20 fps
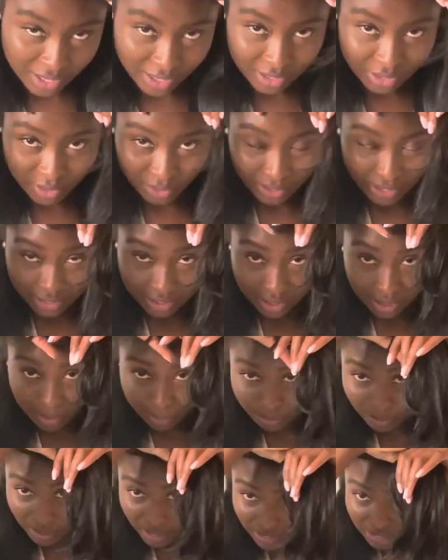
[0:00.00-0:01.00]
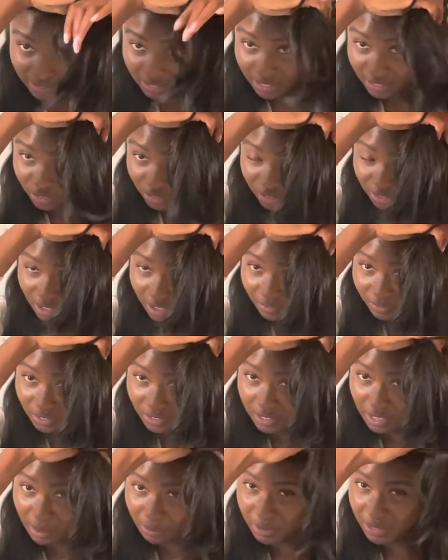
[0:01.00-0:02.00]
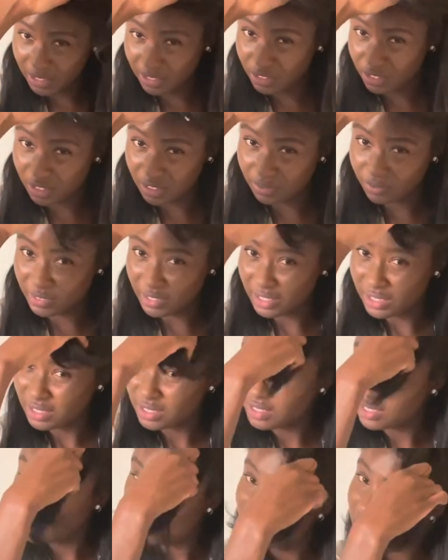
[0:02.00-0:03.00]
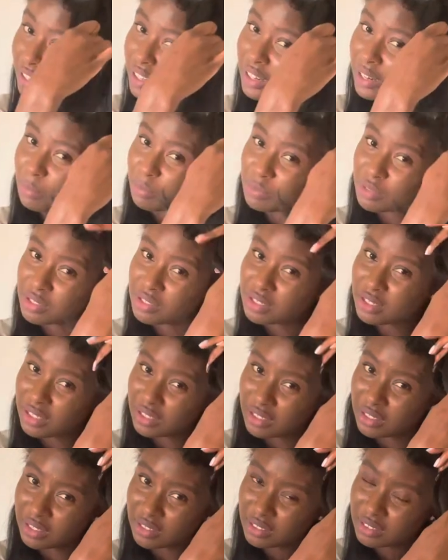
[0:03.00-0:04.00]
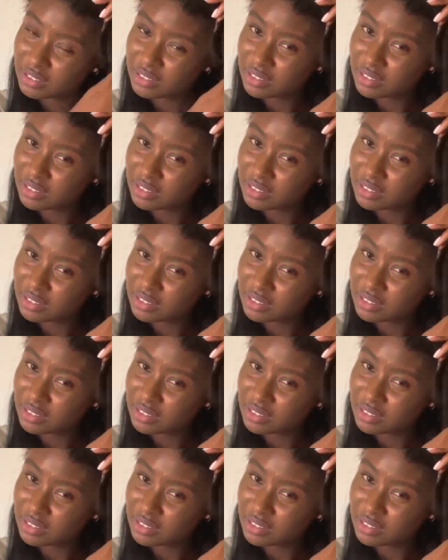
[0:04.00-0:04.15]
So I top, I sectioned off the top section of this and I'm just gonna